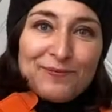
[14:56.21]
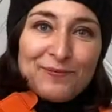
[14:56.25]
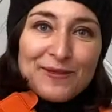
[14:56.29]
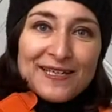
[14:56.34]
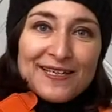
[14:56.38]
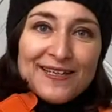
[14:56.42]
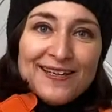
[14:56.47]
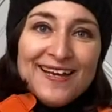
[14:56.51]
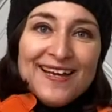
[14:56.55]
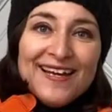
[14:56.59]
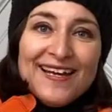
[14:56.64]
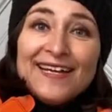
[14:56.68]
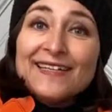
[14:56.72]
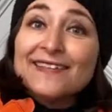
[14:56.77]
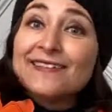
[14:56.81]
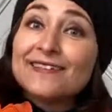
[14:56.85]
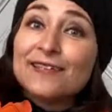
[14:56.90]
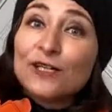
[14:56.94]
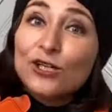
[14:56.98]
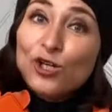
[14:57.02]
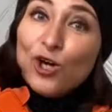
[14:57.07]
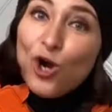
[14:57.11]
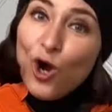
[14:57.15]
me. It's
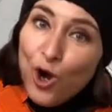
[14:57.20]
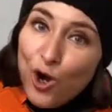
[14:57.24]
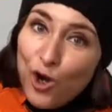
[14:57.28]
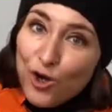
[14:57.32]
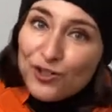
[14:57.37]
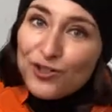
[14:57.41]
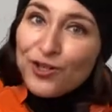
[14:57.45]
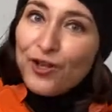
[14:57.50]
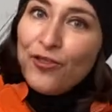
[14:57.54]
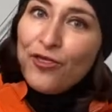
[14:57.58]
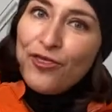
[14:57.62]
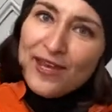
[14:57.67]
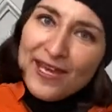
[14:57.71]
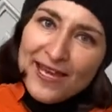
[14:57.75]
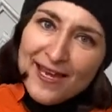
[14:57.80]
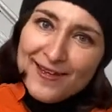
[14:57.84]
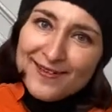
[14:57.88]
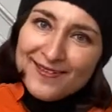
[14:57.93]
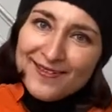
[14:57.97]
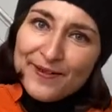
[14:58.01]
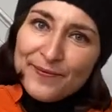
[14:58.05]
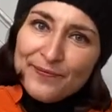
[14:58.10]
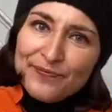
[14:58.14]
the court
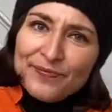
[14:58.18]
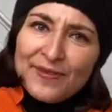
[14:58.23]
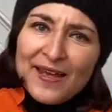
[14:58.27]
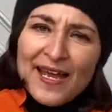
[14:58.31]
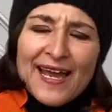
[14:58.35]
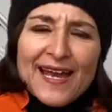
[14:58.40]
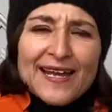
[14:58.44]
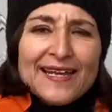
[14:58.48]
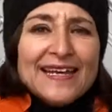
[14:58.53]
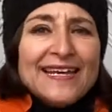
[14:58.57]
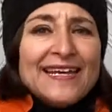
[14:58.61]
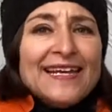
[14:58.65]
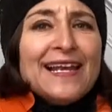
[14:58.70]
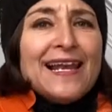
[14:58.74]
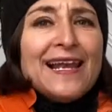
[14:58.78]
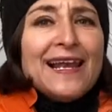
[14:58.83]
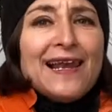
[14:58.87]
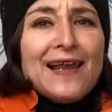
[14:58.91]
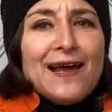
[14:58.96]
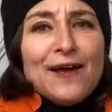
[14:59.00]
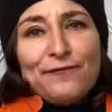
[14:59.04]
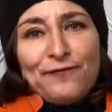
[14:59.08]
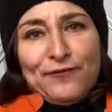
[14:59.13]
theatre. And he
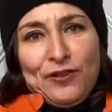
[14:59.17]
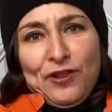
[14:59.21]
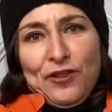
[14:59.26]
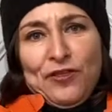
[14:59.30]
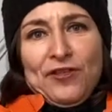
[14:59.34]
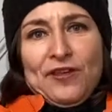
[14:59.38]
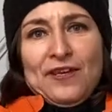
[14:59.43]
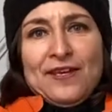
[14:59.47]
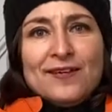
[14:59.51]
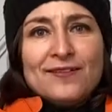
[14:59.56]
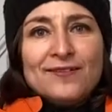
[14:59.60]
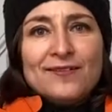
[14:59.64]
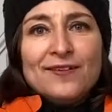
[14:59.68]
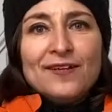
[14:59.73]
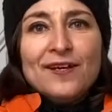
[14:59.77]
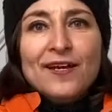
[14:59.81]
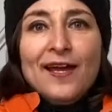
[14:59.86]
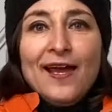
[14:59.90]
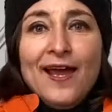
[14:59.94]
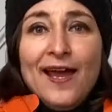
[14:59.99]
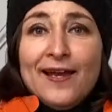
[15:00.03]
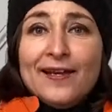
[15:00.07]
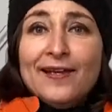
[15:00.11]
loved the theatre.
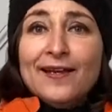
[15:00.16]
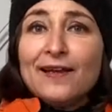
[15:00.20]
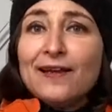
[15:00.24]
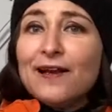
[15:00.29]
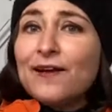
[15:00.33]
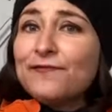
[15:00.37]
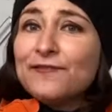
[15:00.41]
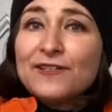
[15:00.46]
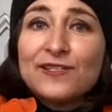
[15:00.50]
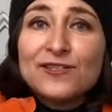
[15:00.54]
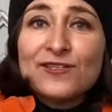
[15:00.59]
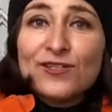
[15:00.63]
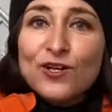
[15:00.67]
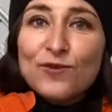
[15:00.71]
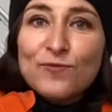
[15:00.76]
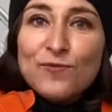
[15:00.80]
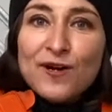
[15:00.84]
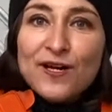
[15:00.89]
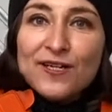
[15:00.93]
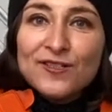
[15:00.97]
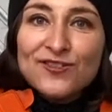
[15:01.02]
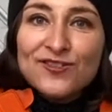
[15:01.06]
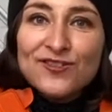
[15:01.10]
And he loved it so much,